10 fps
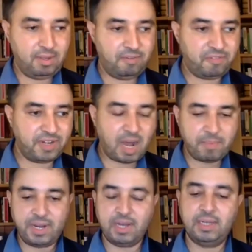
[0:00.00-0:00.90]

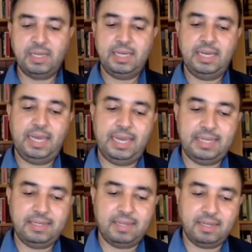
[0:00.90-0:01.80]
phenomena.
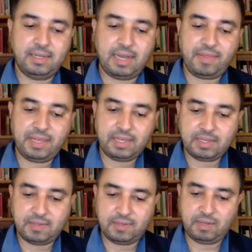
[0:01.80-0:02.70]
And I think it
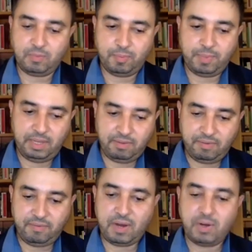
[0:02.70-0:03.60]
would be
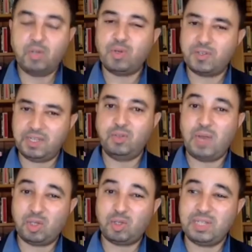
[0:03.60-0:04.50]
very interesting to
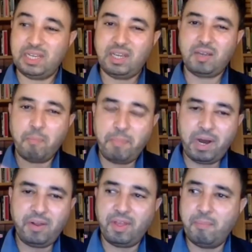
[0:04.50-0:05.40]
actually
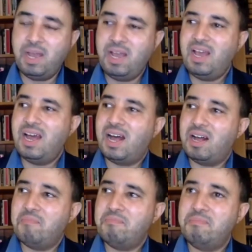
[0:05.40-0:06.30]
compare them.
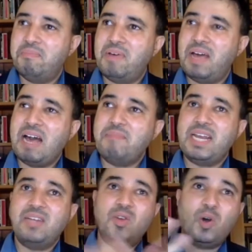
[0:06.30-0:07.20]
I
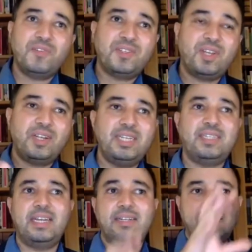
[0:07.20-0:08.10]
know of studies
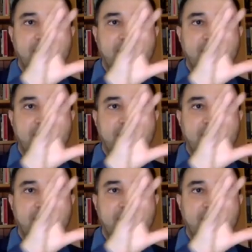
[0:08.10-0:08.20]
that